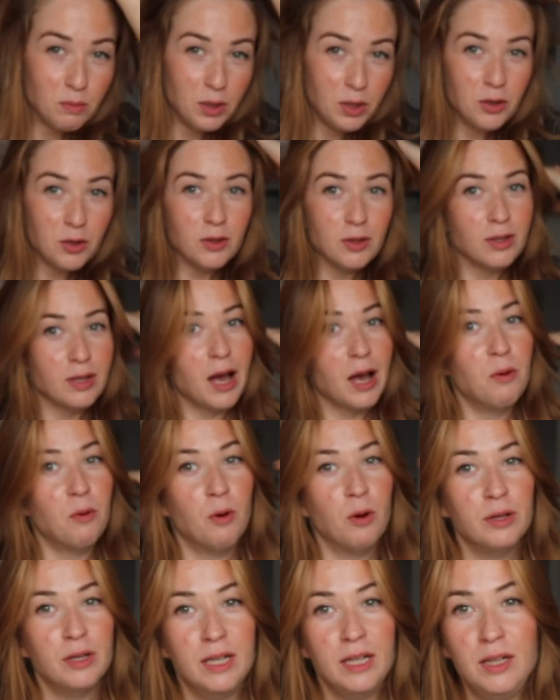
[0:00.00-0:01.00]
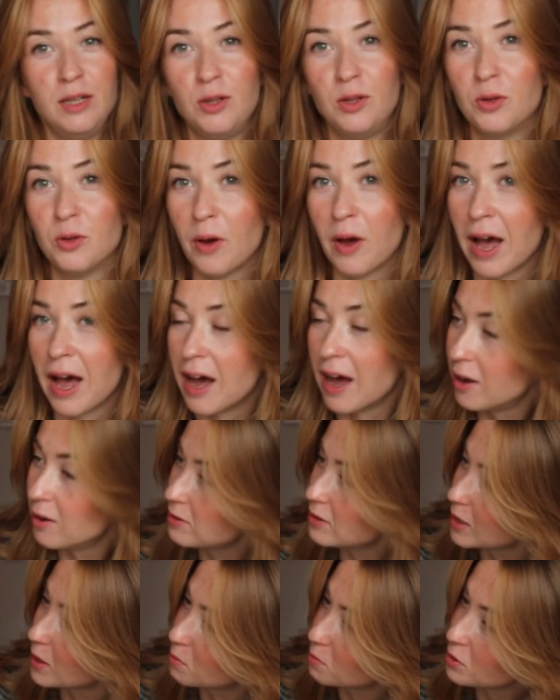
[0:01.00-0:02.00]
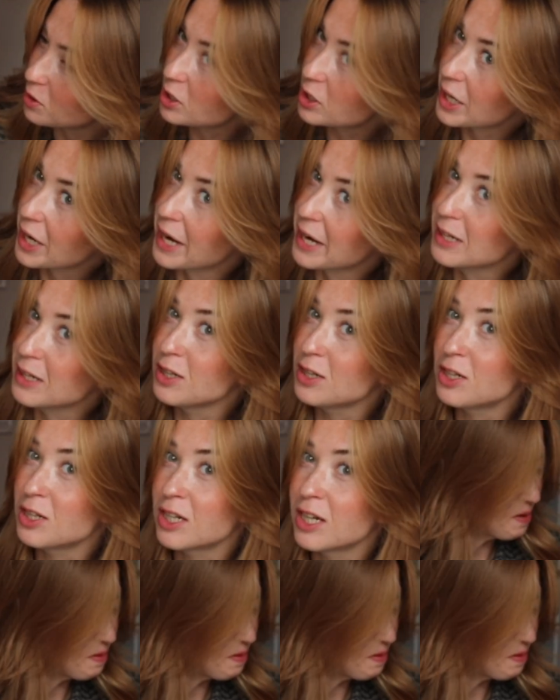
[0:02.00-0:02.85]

because I wanted to have some change.